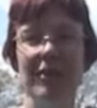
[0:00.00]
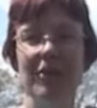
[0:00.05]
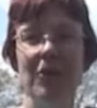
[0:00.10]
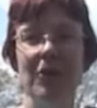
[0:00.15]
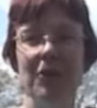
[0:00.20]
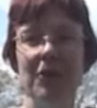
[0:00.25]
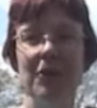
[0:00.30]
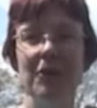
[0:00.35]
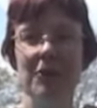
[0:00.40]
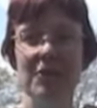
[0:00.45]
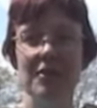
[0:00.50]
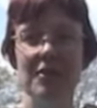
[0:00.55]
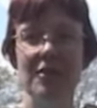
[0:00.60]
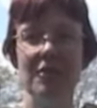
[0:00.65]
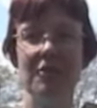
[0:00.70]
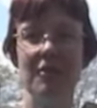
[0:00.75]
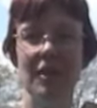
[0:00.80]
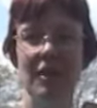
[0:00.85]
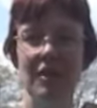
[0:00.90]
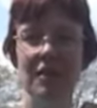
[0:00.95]
and the whole universe
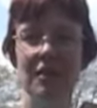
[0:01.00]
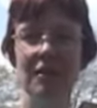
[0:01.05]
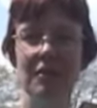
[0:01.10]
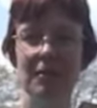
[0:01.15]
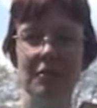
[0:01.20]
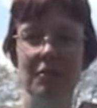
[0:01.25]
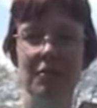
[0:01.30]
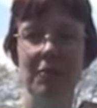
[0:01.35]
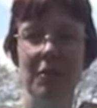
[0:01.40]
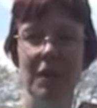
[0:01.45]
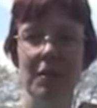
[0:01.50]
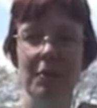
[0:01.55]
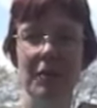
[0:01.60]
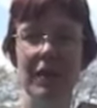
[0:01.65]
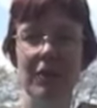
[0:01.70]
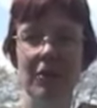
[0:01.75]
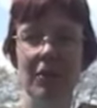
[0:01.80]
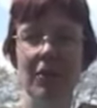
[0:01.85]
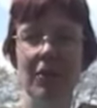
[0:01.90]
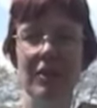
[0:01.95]
is affected by
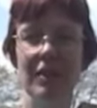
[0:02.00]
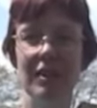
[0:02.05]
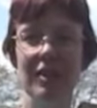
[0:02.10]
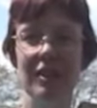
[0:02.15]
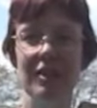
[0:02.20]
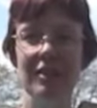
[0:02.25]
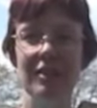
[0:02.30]
my growing.